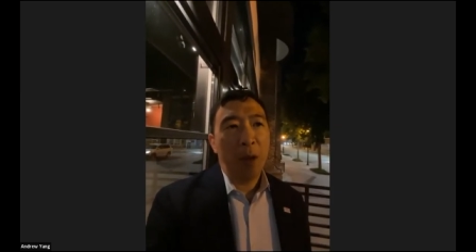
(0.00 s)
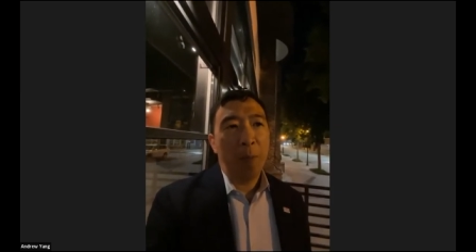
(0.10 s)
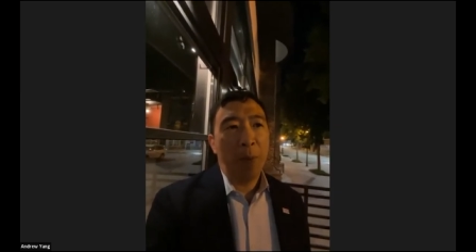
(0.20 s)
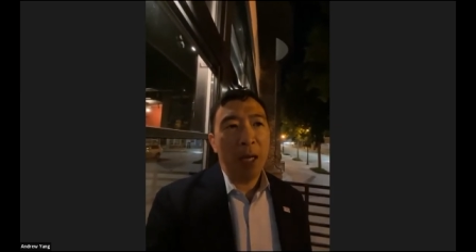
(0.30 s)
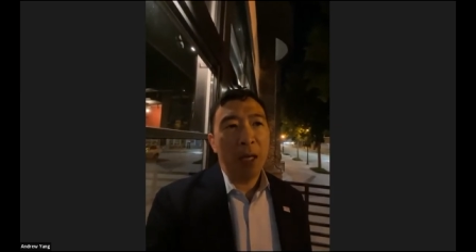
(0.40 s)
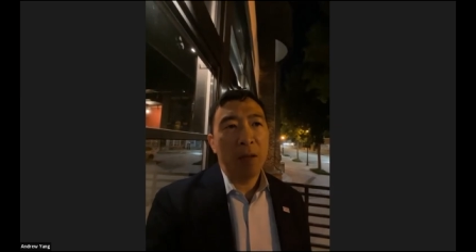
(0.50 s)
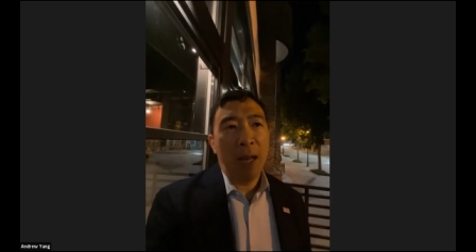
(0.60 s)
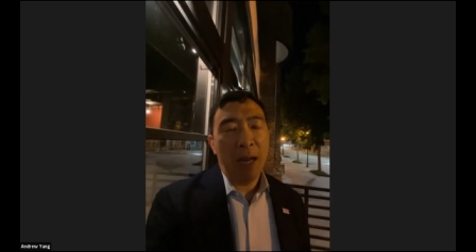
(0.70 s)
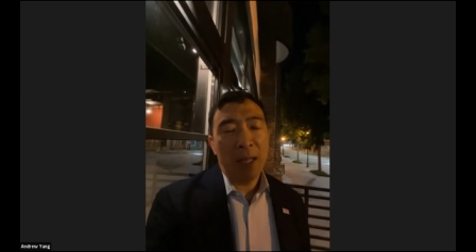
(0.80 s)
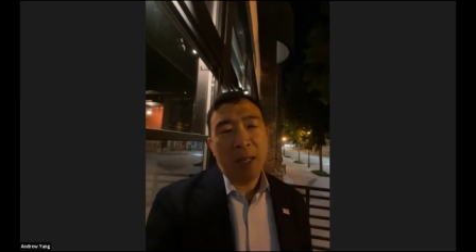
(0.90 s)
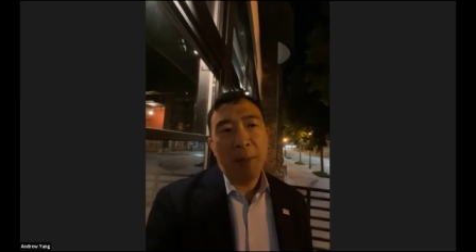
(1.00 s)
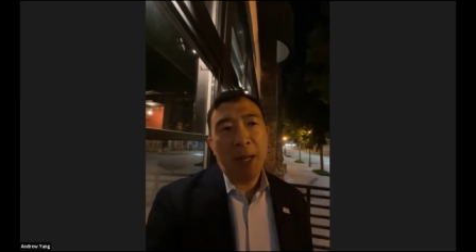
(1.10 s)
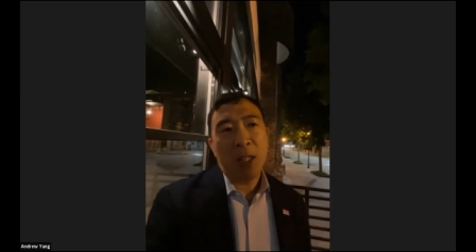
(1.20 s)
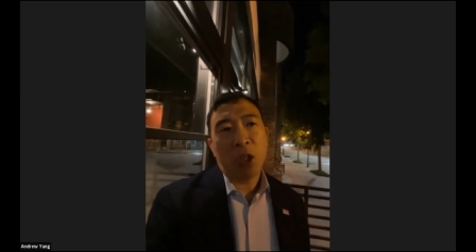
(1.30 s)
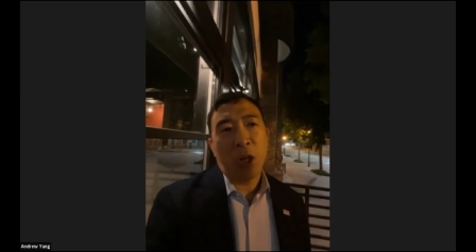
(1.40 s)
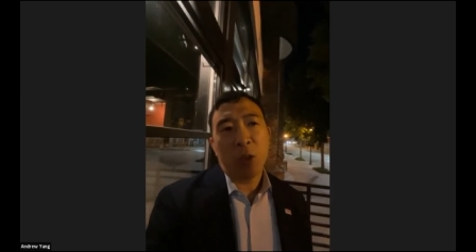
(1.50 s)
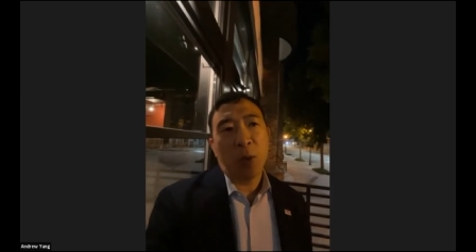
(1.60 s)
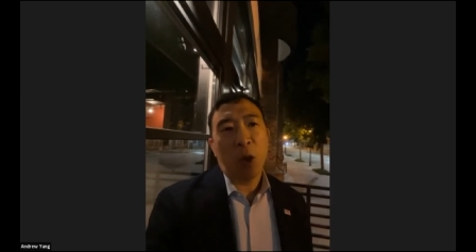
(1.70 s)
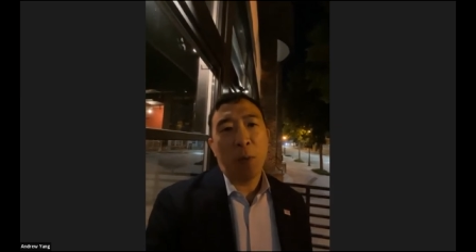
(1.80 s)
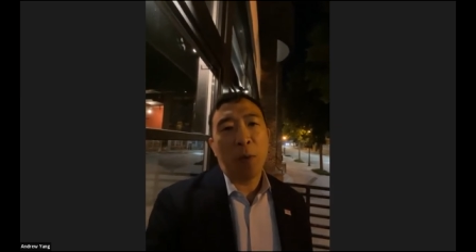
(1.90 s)
But to me, it starts
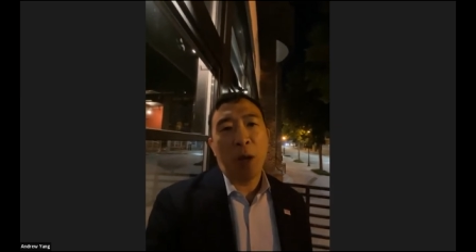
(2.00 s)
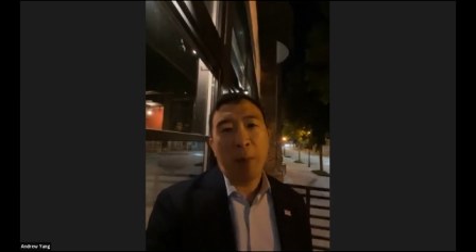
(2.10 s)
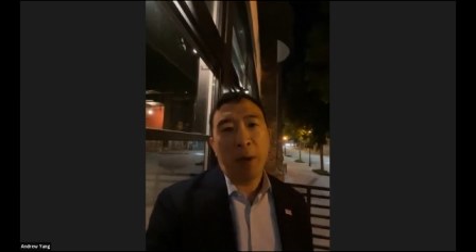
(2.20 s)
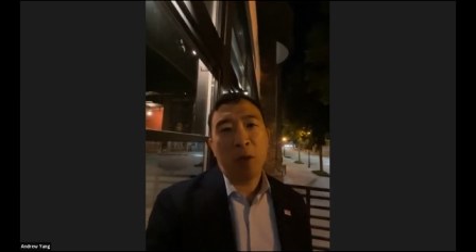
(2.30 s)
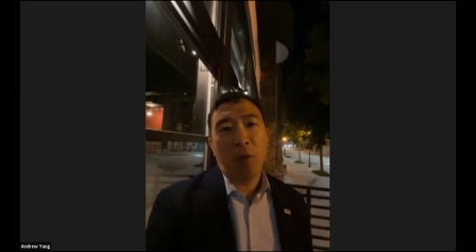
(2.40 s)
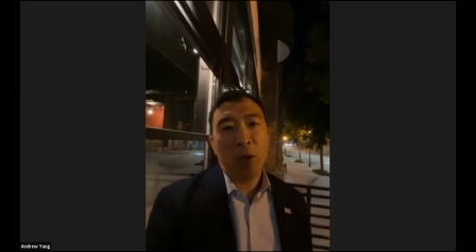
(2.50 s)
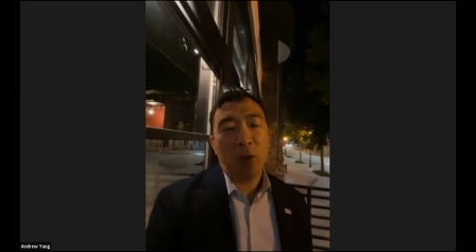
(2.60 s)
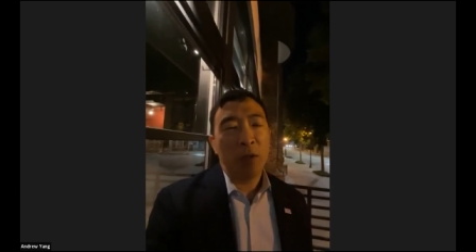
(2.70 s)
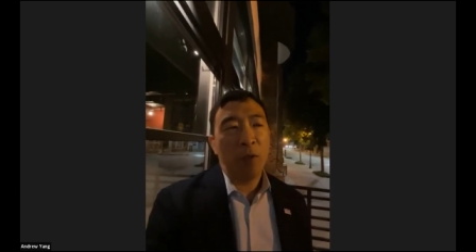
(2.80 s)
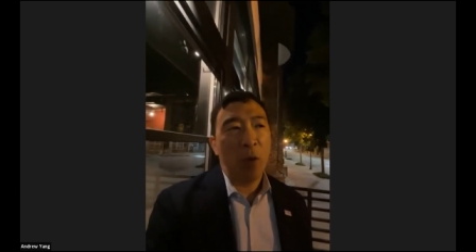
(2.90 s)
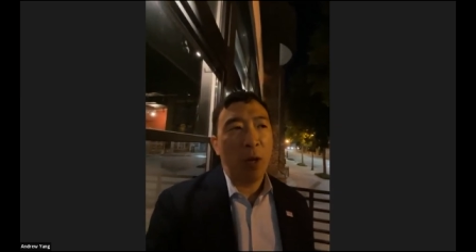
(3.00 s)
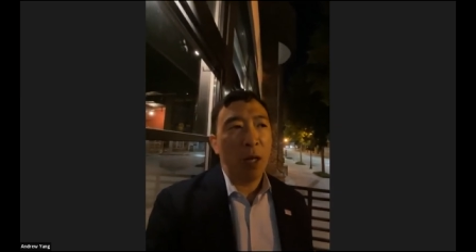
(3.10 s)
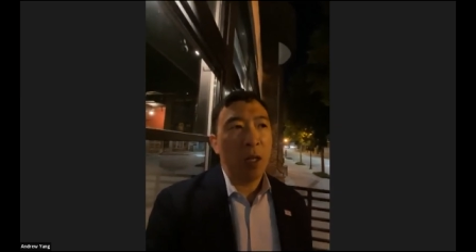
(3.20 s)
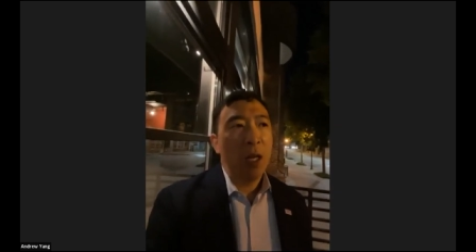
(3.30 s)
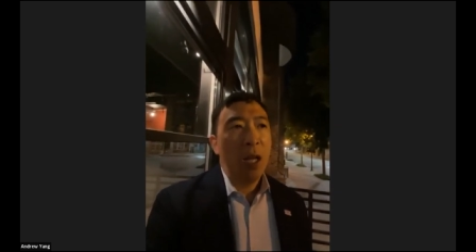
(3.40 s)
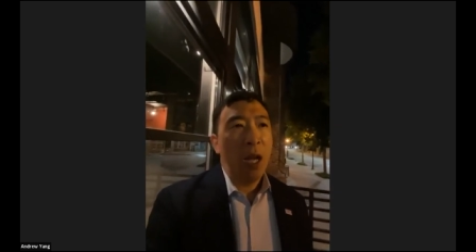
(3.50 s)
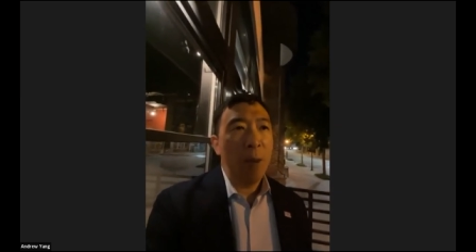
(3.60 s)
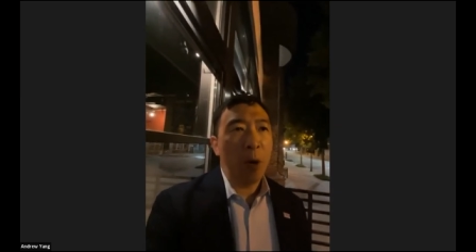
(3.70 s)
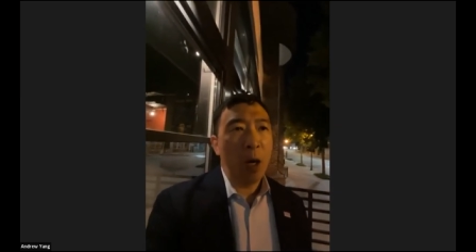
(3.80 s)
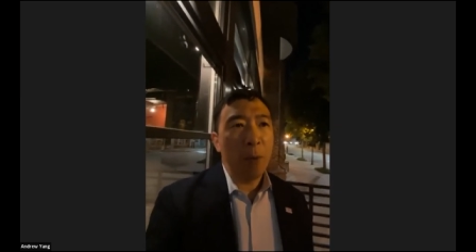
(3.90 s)
with open primaries and ranked choice voting,
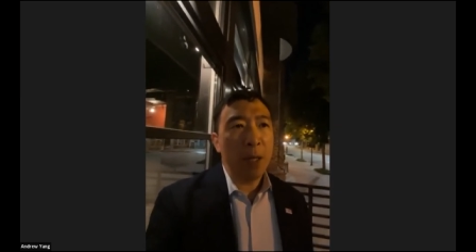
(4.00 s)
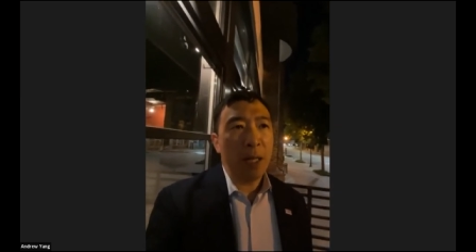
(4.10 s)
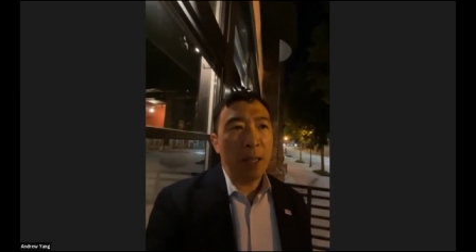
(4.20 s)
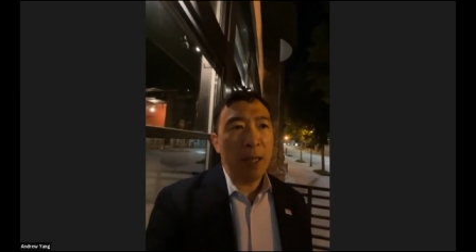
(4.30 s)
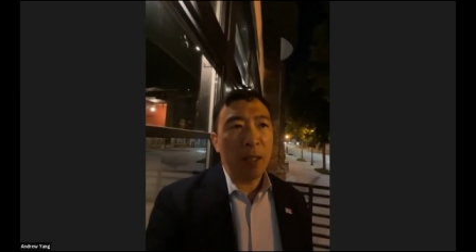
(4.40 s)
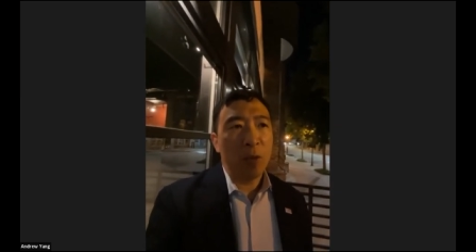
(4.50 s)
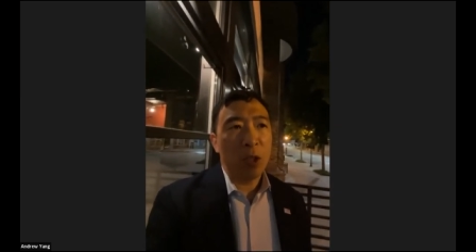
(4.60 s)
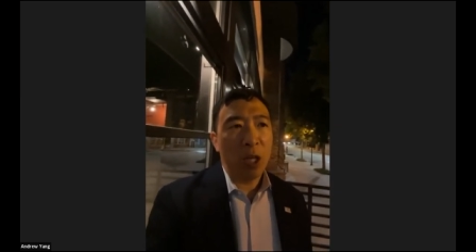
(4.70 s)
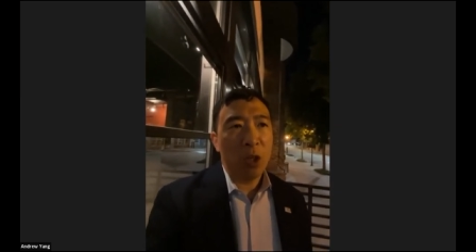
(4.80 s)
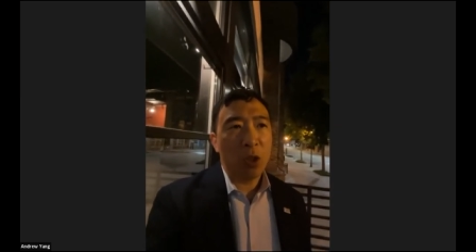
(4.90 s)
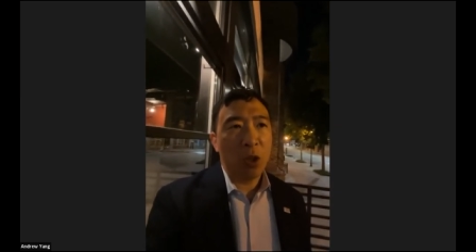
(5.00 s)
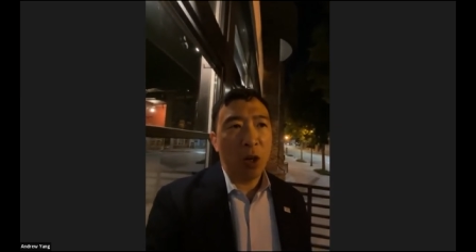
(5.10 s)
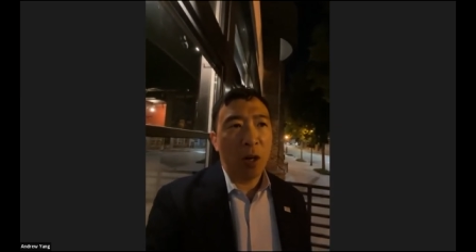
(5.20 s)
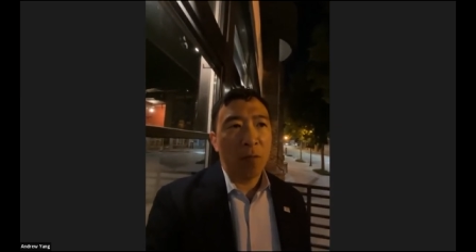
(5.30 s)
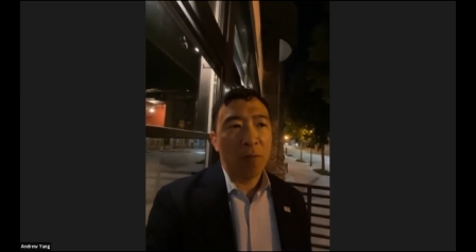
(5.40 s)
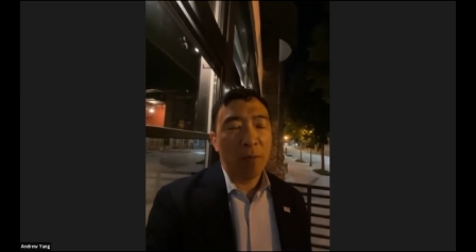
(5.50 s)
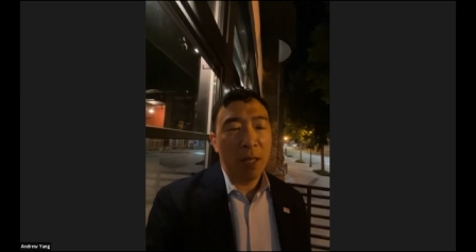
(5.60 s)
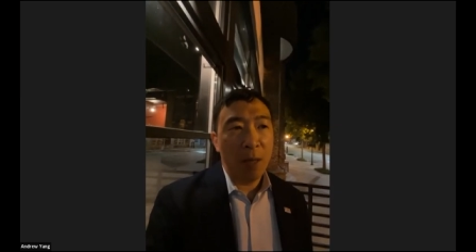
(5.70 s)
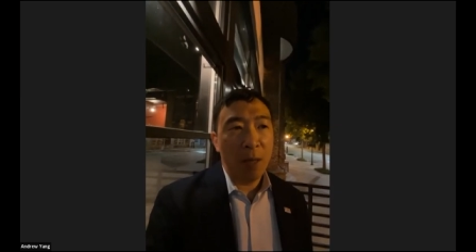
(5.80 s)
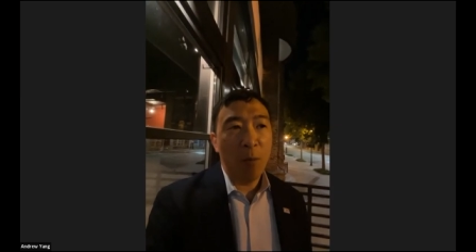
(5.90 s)
in part because I think those changes are
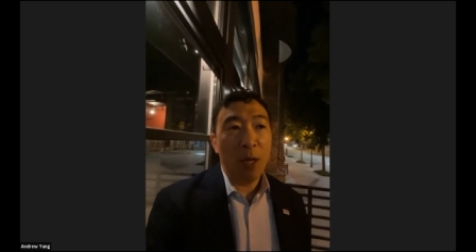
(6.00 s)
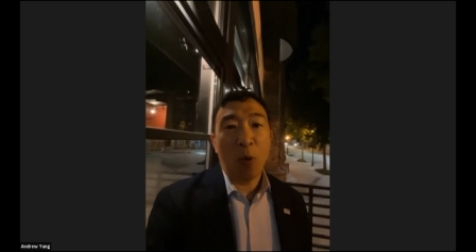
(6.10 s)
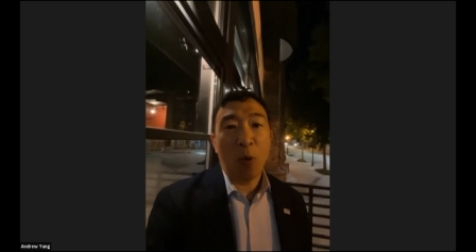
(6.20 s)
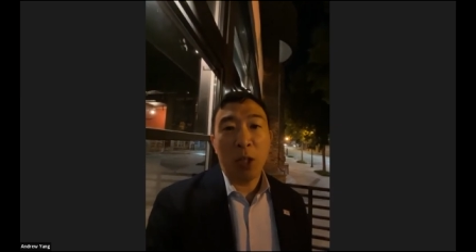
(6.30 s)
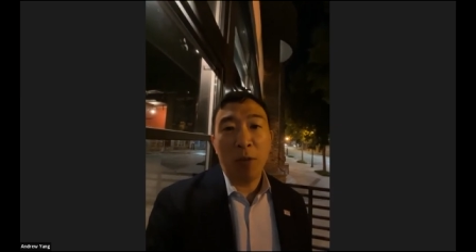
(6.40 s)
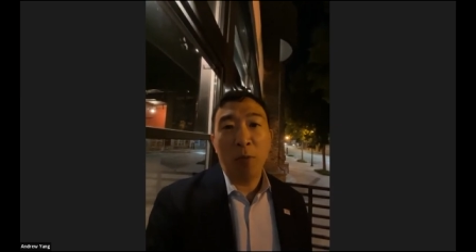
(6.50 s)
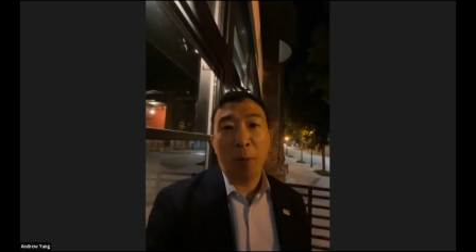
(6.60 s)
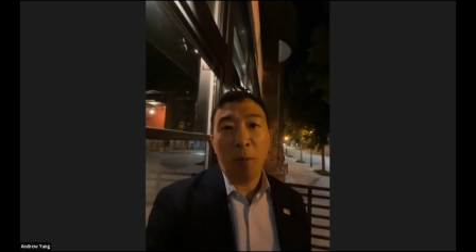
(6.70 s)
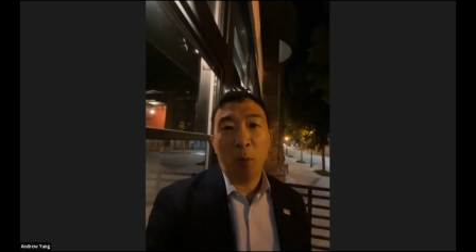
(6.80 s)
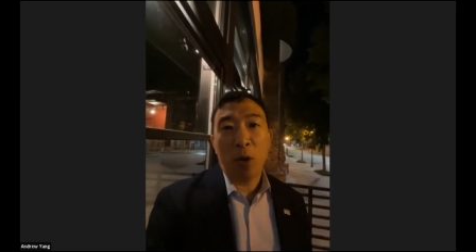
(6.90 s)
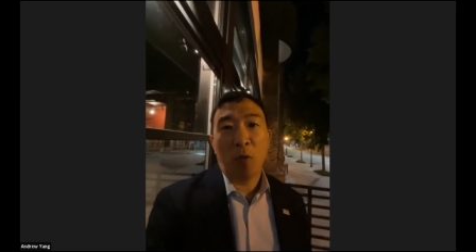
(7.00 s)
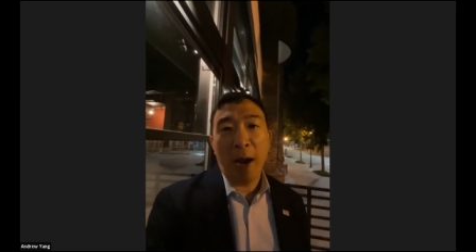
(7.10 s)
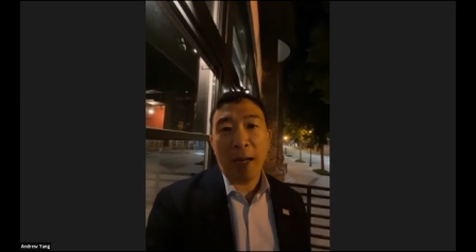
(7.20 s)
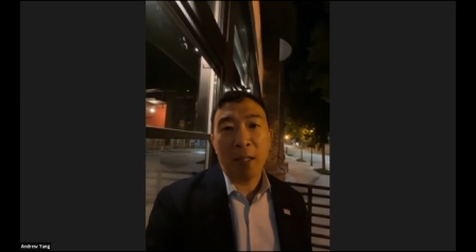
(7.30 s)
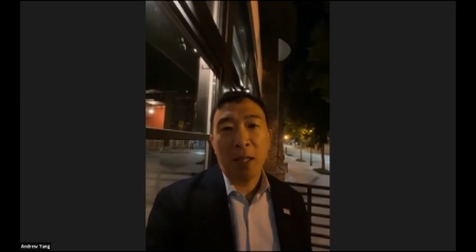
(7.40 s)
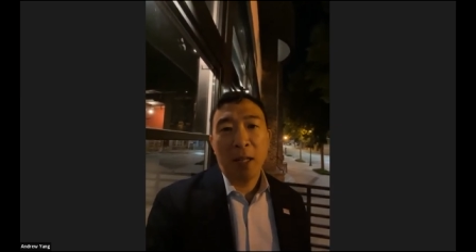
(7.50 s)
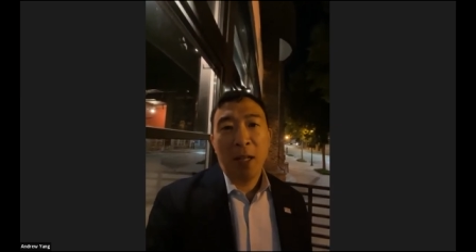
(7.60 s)
in some ways more achievable, more direct,